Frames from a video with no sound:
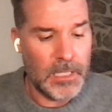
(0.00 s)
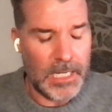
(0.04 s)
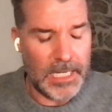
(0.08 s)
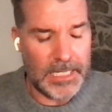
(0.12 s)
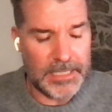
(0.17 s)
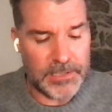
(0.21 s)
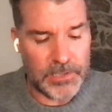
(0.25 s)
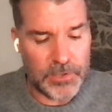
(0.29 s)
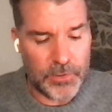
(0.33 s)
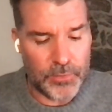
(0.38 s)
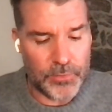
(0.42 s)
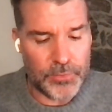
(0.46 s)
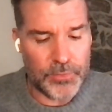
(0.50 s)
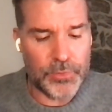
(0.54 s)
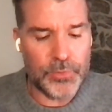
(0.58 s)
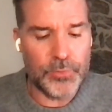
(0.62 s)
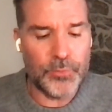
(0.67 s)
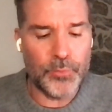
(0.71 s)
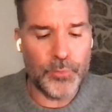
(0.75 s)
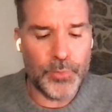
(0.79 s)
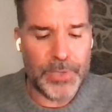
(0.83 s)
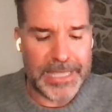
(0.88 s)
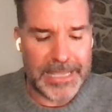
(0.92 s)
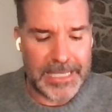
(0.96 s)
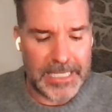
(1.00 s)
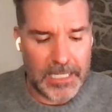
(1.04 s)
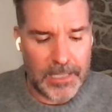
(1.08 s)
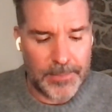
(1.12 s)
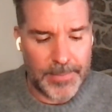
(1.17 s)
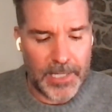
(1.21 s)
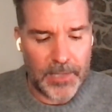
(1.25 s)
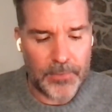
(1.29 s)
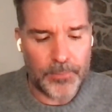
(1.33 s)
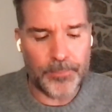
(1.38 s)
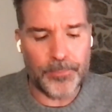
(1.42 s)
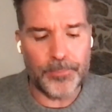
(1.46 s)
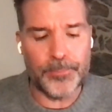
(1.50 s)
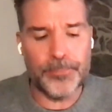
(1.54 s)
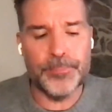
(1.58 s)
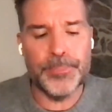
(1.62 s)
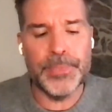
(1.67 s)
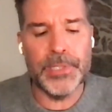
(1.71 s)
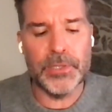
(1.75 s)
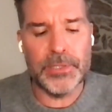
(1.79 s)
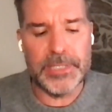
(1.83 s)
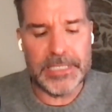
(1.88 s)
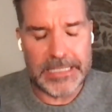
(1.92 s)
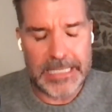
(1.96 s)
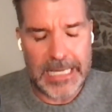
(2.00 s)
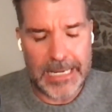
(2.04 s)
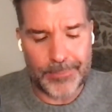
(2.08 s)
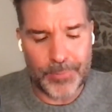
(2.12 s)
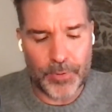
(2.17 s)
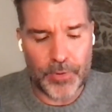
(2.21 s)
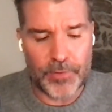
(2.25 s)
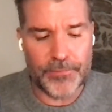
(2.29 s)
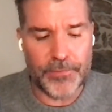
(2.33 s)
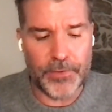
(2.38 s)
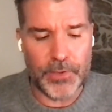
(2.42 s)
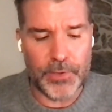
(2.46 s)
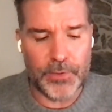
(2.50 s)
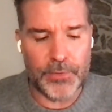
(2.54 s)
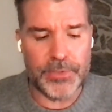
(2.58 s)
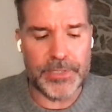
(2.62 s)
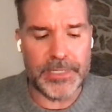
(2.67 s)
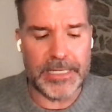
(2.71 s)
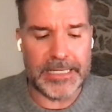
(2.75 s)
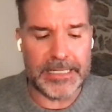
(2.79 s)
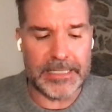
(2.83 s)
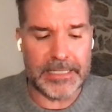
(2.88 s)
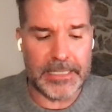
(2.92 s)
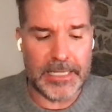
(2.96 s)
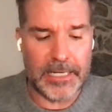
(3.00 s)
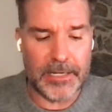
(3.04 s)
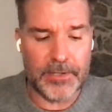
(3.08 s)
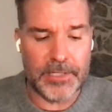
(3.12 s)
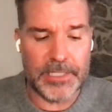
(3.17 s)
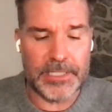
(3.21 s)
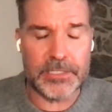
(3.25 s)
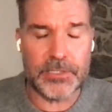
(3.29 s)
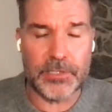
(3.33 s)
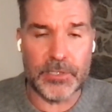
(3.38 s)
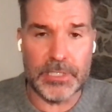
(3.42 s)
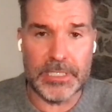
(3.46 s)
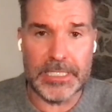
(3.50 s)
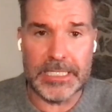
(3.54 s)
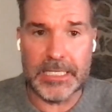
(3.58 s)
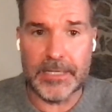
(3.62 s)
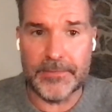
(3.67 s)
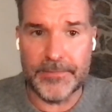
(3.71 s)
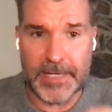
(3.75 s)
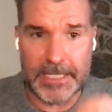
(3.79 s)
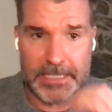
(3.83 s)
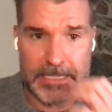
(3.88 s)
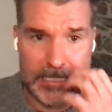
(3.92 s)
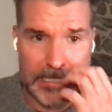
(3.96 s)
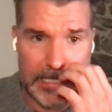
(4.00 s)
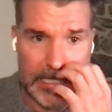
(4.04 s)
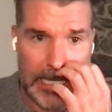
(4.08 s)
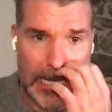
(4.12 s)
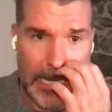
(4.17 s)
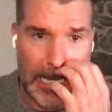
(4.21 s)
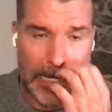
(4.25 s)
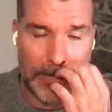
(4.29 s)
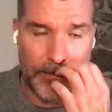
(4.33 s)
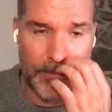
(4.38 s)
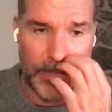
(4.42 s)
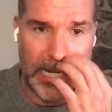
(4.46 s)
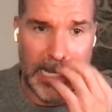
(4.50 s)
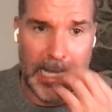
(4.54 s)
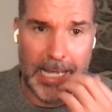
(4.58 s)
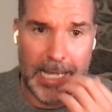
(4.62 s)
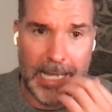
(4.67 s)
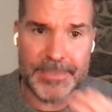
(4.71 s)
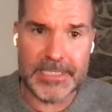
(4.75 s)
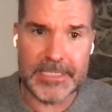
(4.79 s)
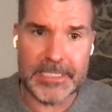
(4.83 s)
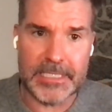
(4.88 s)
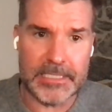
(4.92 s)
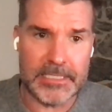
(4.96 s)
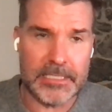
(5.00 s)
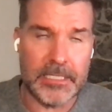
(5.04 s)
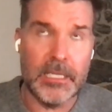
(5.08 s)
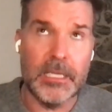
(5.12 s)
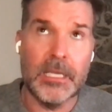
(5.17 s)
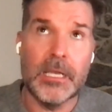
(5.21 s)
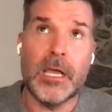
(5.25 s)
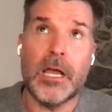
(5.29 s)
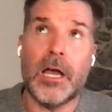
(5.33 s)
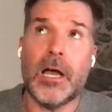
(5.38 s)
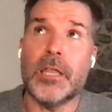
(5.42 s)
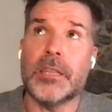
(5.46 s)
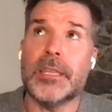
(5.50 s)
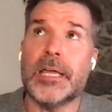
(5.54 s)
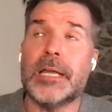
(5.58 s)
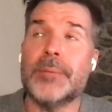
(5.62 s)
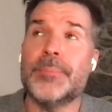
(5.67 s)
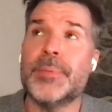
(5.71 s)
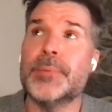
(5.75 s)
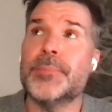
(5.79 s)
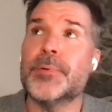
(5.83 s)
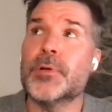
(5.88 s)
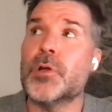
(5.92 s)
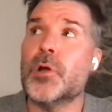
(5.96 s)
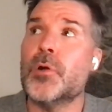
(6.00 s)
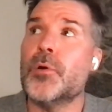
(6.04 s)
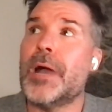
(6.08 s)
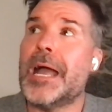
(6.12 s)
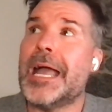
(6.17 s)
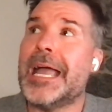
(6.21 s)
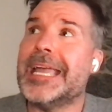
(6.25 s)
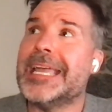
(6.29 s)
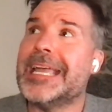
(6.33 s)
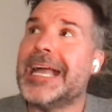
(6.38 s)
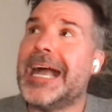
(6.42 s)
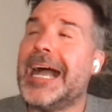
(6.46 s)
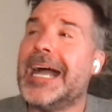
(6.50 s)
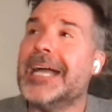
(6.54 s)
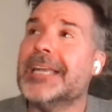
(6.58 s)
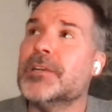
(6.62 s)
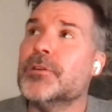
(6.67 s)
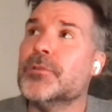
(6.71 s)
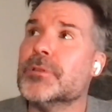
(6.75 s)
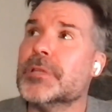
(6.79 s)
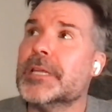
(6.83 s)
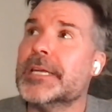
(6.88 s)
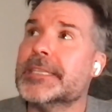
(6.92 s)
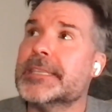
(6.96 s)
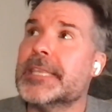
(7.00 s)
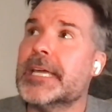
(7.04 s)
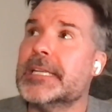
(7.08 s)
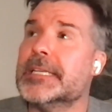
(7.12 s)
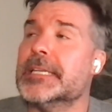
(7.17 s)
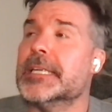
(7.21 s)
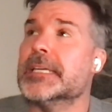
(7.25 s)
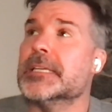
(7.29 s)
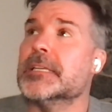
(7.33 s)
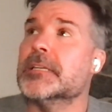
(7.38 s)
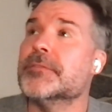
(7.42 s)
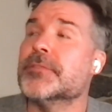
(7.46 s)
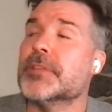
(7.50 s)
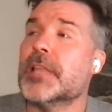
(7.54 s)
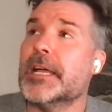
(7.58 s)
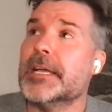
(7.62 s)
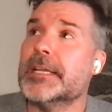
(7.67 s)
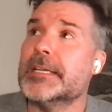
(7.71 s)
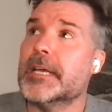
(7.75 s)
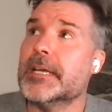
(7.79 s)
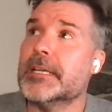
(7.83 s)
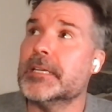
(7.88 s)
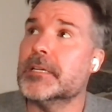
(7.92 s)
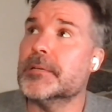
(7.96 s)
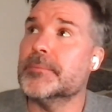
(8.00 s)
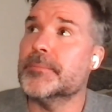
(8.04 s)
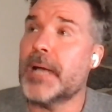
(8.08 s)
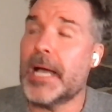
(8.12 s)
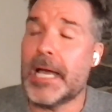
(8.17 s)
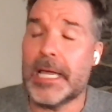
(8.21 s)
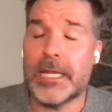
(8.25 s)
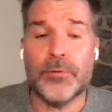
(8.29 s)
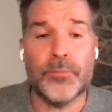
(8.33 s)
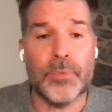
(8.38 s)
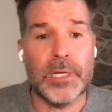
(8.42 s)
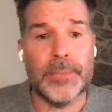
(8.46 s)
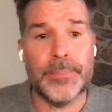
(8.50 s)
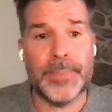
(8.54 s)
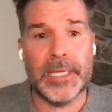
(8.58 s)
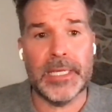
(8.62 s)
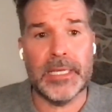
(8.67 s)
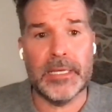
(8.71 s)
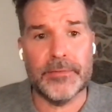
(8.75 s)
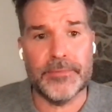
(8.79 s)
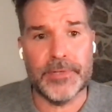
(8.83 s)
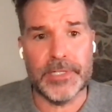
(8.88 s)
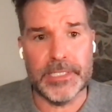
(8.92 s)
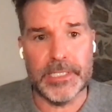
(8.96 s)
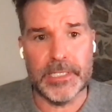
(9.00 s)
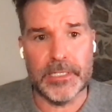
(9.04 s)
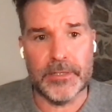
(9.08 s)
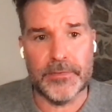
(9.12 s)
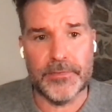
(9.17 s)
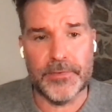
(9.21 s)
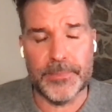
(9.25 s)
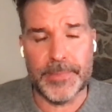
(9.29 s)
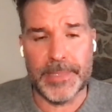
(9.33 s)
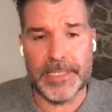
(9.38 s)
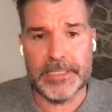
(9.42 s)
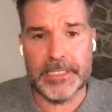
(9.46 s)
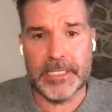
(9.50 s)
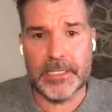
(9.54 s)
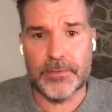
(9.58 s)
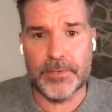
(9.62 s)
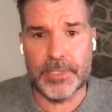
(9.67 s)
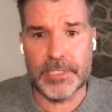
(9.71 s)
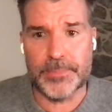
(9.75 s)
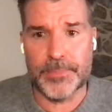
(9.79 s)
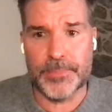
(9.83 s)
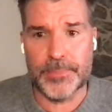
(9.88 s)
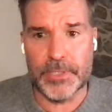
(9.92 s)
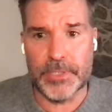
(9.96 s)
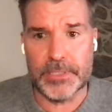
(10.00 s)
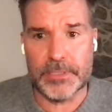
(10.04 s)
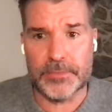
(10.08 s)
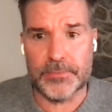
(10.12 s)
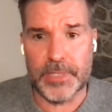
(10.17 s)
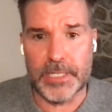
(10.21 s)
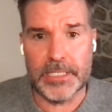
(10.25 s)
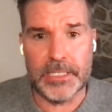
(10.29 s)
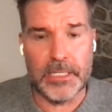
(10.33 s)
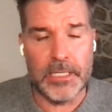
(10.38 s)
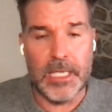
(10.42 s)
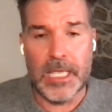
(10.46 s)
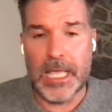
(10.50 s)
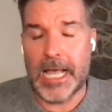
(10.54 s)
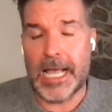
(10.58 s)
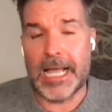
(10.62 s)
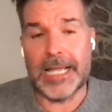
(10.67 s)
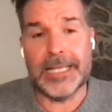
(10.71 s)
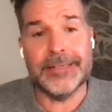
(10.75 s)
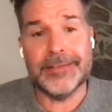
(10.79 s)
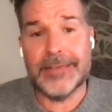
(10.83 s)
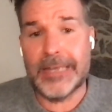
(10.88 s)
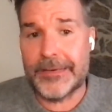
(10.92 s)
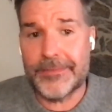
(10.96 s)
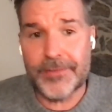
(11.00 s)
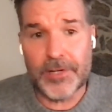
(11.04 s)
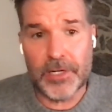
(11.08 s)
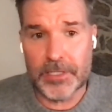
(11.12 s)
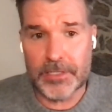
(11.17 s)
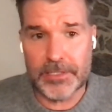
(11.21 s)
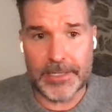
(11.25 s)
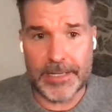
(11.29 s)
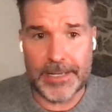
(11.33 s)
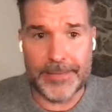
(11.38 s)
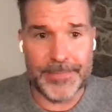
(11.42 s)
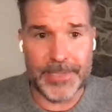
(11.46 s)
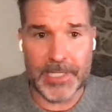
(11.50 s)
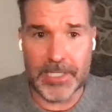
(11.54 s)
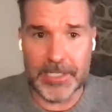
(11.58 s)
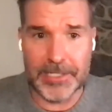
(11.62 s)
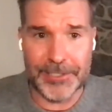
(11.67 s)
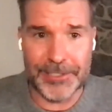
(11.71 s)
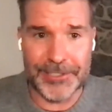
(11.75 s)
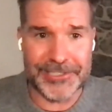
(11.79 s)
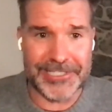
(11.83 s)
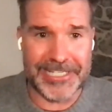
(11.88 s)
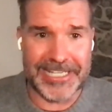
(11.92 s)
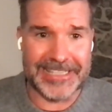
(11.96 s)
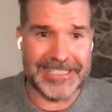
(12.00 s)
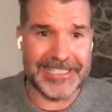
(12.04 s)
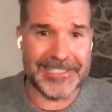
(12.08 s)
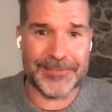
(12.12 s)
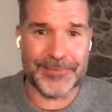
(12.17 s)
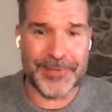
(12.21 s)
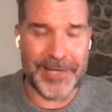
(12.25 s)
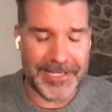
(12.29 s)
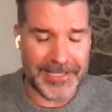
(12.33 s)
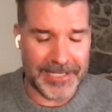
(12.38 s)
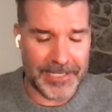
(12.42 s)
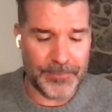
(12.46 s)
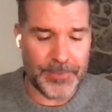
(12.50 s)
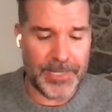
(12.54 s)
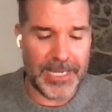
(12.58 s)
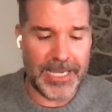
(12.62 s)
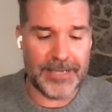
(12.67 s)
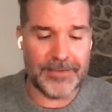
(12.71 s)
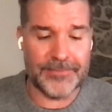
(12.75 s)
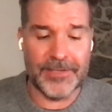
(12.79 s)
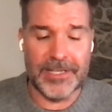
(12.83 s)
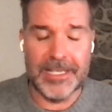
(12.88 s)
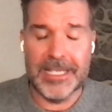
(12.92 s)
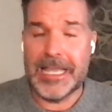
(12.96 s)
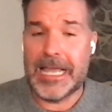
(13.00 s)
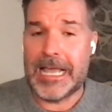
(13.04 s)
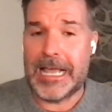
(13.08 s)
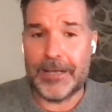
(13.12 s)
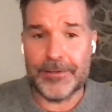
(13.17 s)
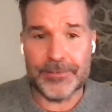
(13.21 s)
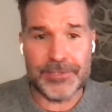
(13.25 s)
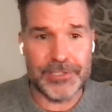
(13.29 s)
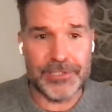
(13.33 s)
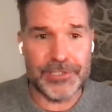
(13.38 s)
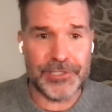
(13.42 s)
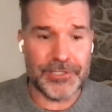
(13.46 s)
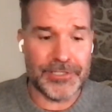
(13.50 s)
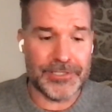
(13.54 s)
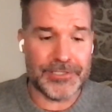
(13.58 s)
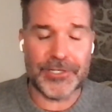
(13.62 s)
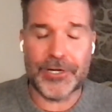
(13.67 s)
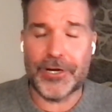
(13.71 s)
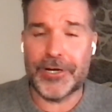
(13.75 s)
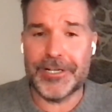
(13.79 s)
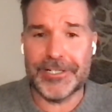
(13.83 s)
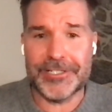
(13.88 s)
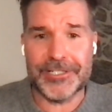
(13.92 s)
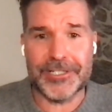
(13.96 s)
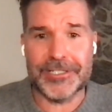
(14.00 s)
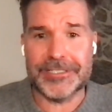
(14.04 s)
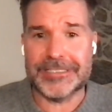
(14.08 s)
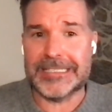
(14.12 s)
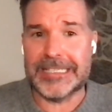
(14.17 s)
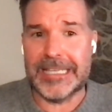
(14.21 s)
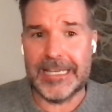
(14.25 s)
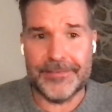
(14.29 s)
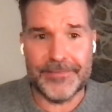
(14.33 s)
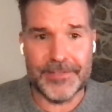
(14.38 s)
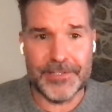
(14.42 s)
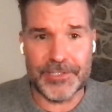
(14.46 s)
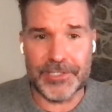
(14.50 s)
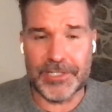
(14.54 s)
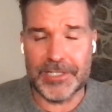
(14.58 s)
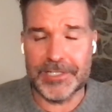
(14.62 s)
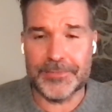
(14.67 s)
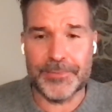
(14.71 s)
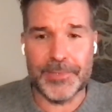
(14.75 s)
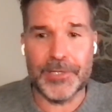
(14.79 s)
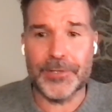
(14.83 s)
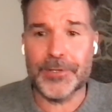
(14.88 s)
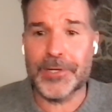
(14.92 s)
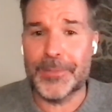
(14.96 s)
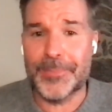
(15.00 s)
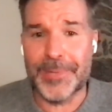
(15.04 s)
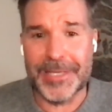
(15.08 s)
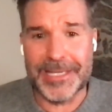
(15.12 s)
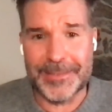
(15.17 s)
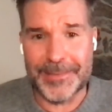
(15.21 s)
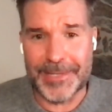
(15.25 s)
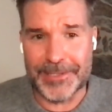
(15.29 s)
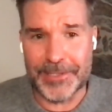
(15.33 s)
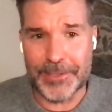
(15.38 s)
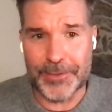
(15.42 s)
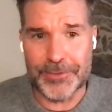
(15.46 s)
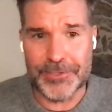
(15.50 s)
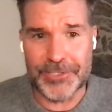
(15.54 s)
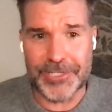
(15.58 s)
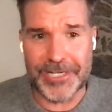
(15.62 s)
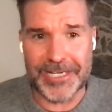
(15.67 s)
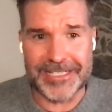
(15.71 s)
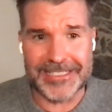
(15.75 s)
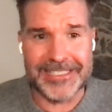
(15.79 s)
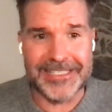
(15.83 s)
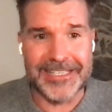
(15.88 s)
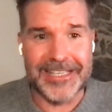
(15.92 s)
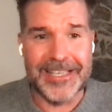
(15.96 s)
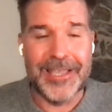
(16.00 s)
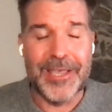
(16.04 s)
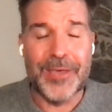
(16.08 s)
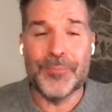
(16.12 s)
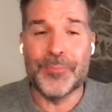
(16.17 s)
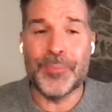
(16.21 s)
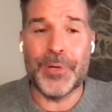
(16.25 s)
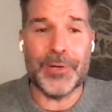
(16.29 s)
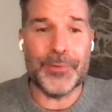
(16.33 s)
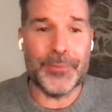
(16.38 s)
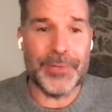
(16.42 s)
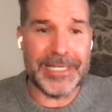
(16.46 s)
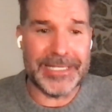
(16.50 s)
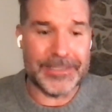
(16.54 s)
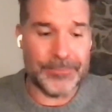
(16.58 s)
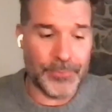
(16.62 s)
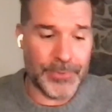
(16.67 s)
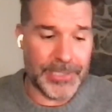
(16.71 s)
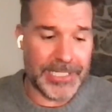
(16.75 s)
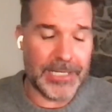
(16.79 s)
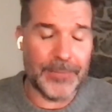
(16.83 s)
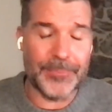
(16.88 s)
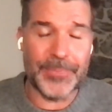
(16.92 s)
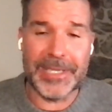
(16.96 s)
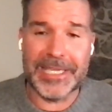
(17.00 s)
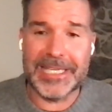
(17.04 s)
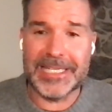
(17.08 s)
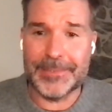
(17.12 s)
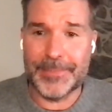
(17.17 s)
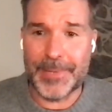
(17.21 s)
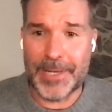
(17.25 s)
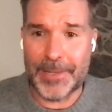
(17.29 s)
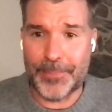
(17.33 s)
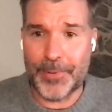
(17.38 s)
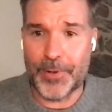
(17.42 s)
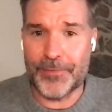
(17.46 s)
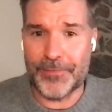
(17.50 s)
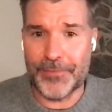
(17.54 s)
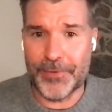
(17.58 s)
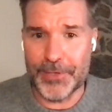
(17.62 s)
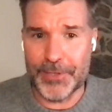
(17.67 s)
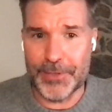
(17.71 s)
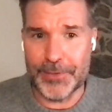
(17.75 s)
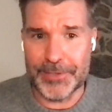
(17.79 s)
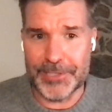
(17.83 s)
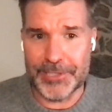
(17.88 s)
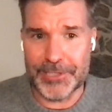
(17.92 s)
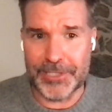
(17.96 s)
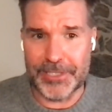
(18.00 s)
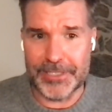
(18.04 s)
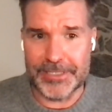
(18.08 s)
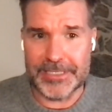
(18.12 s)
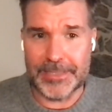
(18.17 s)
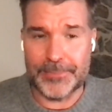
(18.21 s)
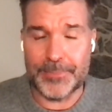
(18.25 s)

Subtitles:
And so we think about building that portfolio that carries certainty, convexity. And what happens is a lot of people go, hey, I don't like that negative line item. I don't want to pay every year for my tail risk puts, right? I never am going to understand this, right? Like we have house insurance, car insurance, life insurance. We don't complain about those checks, but we complain about portfolio insurance.